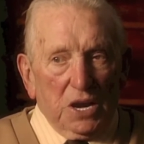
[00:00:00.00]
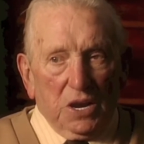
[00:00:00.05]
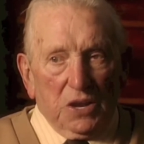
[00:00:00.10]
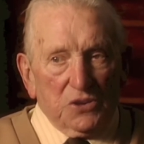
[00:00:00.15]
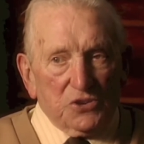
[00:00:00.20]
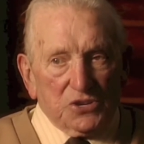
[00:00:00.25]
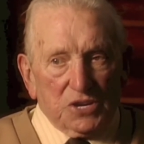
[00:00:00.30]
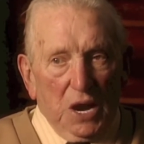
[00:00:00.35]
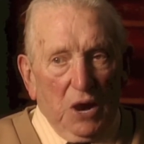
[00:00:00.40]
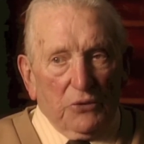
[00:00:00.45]
in
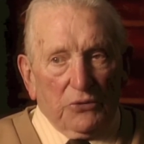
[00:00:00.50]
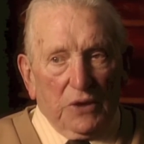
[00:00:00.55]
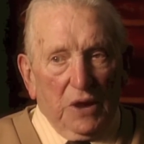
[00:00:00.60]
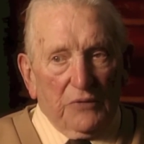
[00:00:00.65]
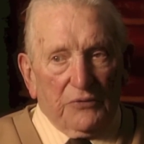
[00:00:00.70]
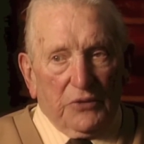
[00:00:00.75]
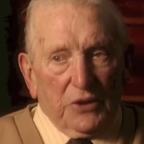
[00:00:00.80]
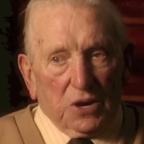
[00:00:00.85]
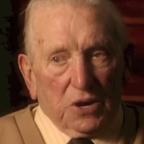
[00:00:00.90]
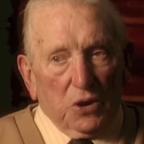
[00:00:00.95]
South
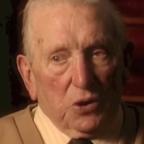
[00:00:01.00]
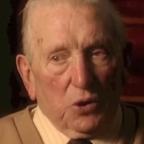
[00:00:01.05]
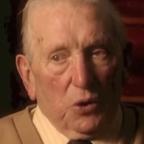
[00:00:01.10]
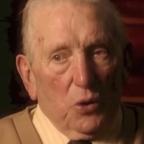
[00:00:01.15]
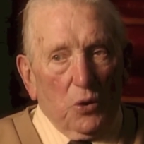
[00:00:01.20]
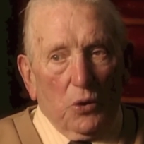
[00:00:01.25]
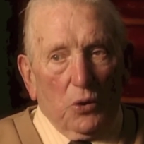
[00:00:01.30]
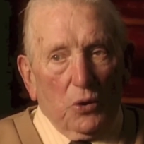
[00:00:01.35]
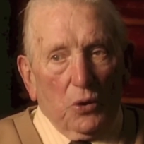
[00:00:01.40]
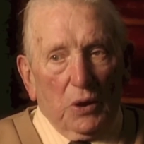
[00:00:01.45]
Africa
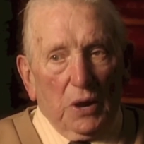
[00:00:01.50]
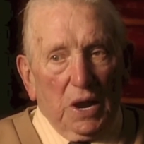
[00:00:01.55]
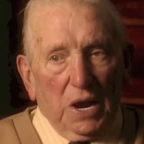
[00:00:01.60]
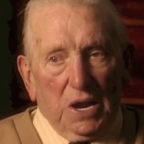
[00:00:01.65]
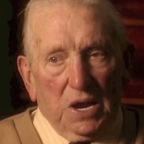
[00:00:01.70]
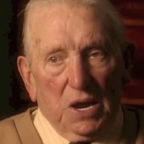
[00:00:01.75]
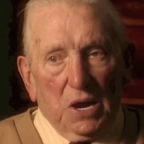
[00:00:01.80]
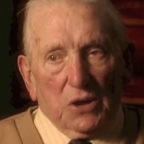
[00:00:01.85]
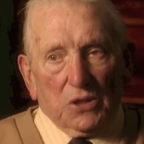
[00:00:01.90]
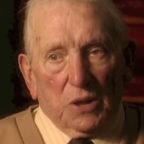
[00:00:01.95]
or
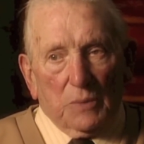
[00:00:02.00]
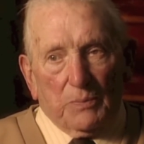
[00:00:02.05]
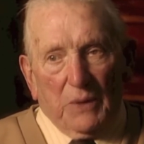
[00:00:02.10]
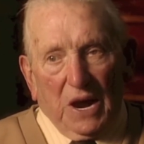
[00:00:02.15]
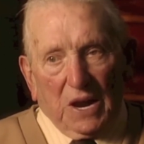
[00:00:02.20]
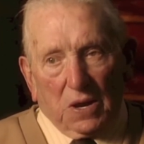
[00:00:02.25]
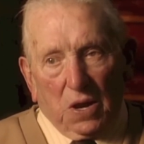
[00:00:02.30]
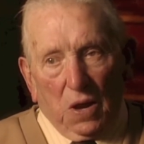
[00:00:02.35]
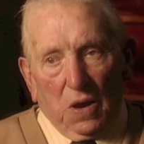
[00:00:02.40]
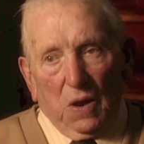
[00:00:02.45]
any other
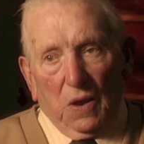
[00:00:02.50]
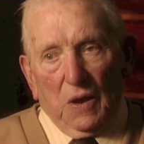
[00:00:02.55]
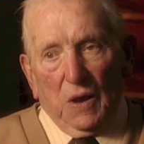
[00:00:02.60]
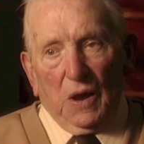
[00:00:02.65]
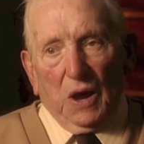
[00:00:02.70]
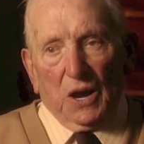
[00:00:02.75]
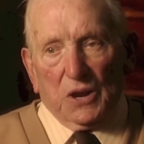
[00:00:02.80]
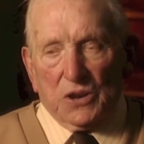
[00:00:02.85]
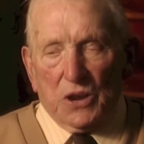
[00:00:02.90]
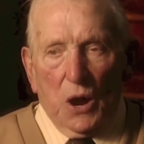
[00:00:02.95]
battle
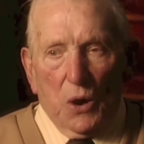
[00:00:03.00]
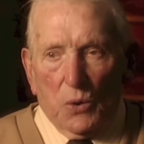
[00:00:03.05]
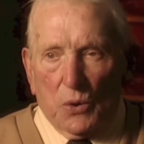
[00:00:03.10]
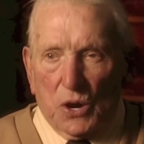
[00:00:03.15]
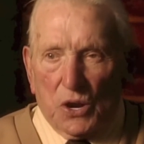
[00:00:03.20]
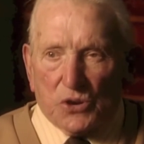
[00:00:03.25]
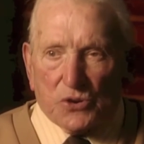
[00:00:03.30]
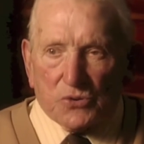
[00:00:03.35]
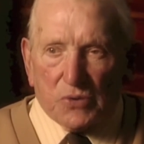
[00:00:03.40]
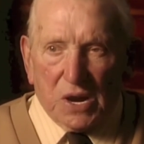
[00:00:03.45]
had known
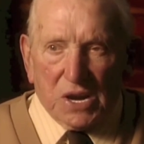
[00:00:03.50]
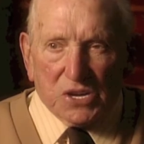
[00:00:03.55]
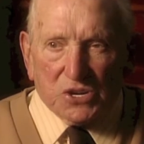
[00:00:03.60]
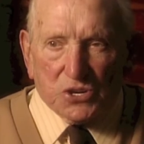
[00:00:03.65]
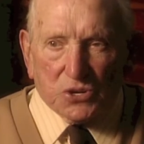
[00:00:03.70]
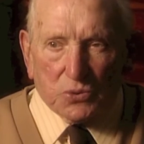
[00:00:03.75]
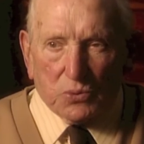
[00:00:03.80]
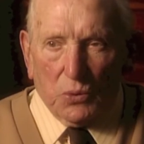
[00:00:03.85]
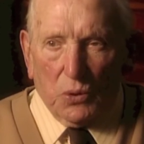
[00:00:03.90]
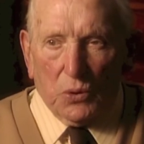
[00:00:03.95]
a
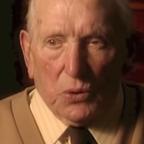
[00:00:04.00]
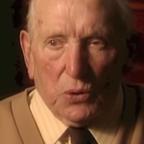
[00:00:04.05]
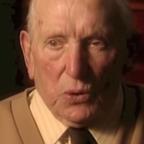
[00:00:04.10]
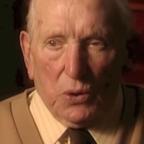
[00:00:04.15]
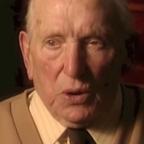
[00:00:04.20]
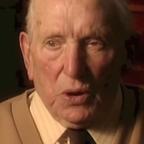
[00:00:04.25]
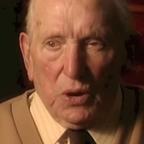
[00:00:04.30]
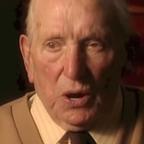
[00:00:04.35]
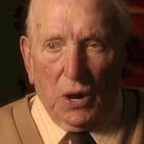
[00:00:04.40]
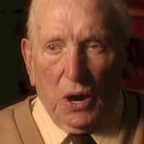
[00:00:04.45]
trench
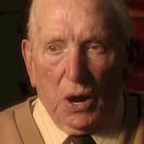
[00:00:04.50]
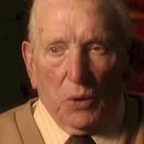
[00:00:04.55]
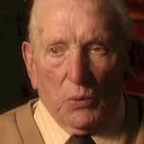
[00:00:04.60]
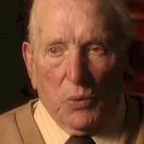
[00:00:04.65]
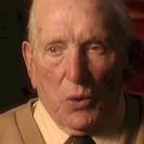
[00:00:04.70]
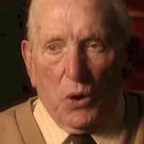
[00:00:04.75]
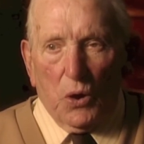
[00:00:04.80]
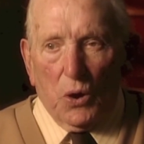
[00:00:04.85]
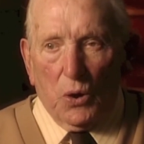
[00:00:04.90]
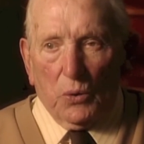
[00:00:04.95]
war, a
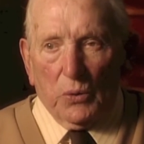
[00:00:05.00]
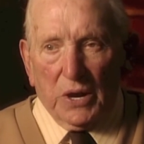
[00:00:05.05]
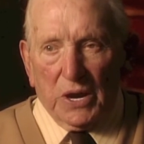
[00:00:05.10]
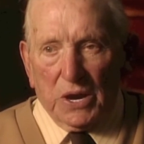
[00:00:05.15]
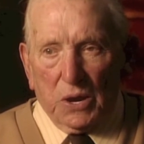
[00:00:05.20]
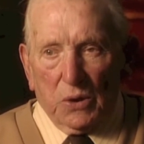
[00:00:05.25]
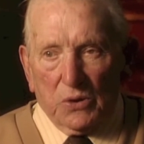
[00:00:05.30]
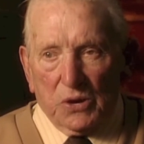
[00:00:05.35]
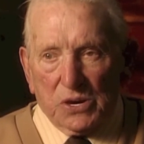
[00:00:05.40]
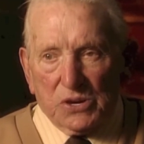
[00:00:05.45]
war where
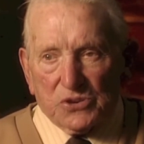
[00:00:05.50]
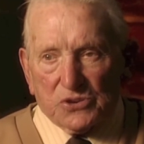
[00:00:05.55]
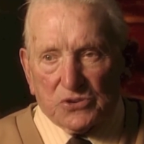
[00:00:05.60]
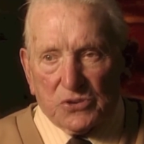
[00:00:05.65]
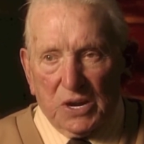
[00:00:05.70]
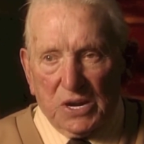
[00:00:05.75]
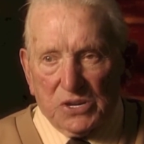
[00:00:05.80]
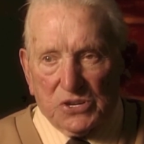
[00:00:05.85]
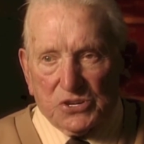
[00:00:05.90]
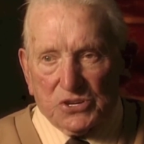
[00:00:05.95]
you're in
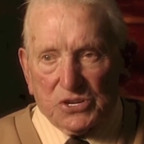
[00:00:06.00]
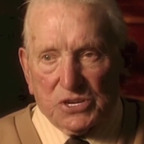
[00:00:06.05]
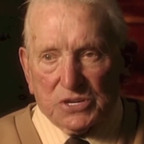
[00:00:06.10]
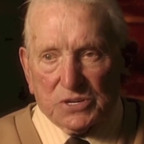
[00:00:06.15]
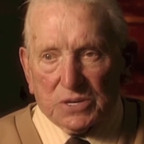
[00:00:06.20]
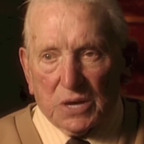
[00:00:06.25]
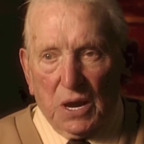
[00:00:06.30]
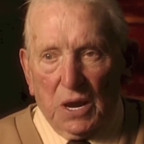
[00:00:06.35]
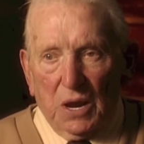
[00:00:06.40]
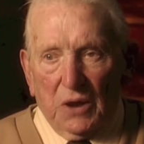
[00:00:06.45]

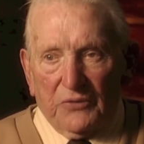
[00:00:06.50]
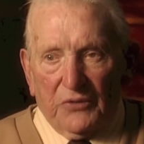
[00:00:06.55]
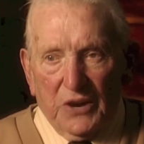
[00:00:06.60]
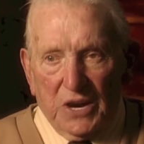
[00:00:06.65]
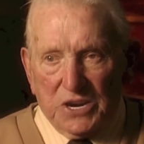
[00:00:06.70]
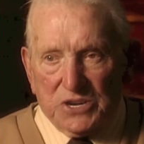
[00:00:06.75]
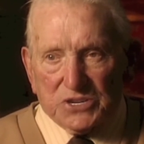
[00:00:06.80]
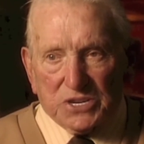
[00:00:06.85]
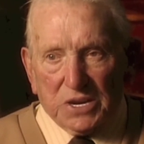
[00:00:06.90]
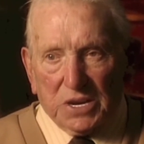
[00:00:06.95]
trenches
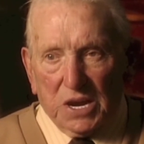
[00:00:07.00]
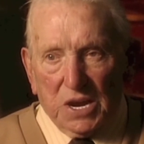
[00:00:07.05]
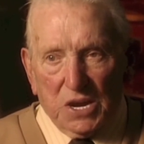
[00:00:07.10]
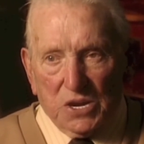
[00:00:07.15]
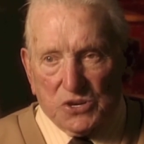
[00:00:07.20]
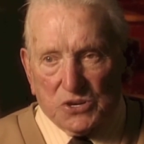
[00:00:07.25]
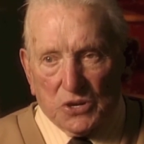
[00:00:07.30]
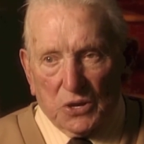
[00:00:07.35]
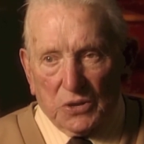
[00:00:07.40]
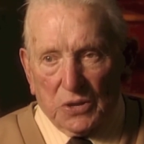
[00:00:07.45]
facing
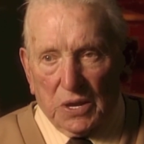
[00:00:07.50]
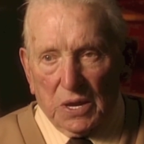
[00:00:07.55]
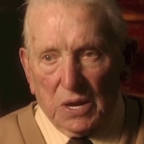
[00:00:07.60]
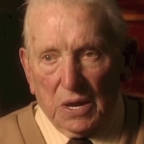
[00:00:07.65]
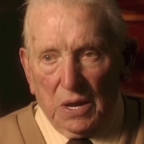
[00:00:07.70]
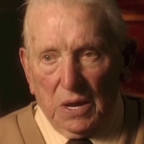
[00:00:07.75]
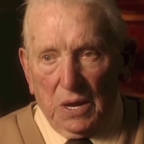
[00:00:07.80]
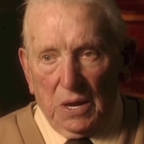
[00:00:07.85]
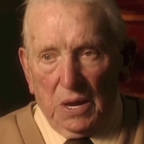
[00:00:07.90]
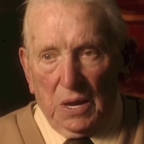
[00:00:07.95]
each other
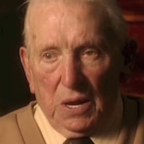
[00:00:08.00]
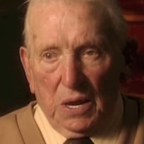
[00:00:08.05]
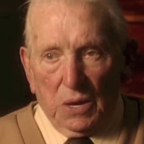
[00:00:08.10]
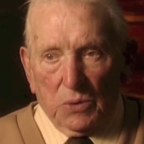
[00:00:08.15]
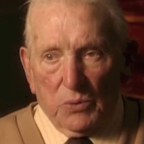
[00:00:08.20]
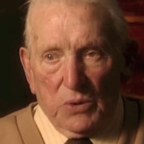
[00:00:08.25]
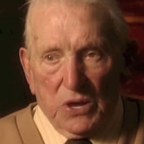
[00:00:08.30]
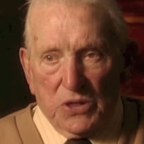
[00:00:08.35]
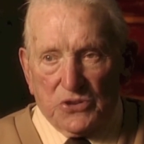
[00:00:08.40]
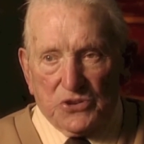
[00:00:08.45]
and
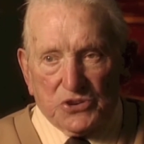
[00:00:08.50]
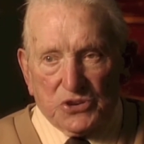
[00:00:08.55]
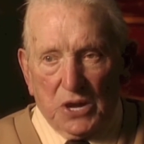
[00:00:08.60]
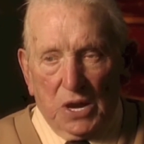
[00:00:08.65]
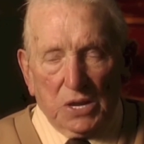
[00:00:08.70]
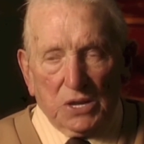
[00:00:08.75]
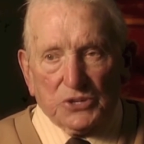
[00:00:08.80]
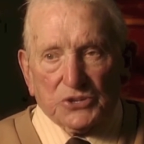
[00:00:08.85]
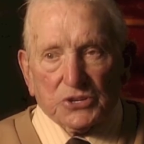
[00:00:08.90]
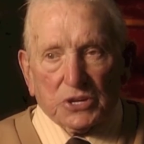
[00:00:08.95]
with
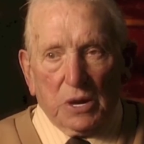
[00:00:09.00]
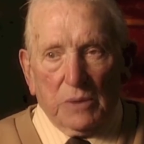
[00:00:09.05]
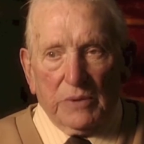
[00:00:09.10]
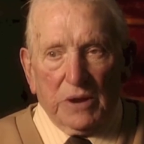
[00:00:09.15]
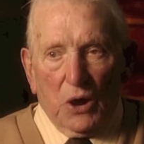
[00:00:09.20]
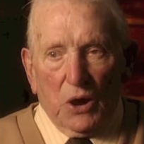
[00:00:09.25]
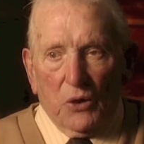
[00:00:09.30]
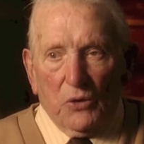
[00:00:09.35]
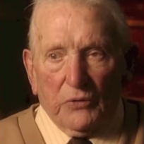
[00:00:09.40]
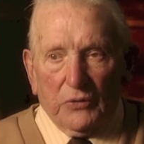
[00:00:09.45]
shells
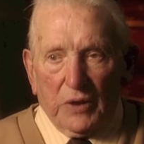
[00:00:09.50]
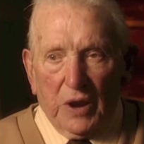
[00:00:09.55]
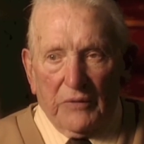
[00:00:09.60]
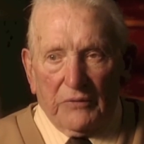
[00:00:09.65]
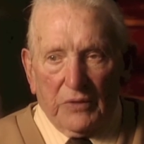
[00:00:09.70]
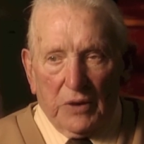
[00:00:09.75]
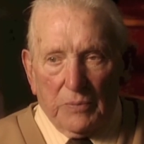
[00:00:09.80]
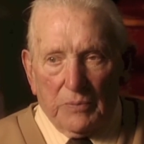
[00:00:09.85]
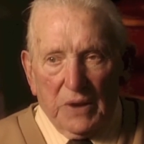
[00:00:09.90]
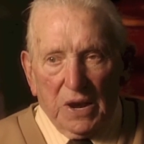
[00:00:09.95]
coming over
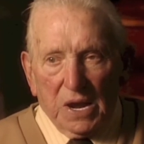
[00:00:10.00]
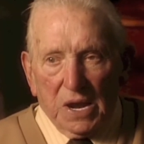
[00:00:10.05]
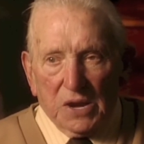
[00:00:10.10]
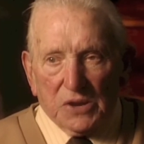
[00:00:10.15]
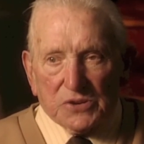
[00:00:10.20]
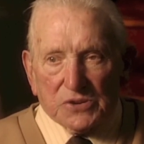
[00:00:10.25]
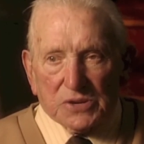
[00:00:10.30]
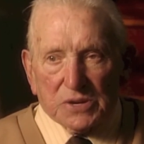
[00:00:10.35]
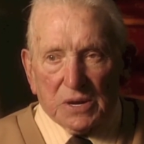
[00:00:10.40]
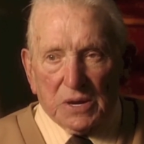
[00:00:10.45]
every
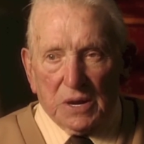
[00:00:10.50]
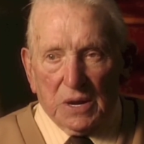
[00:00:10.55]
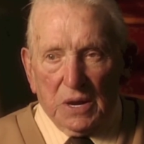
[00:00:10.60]
minute.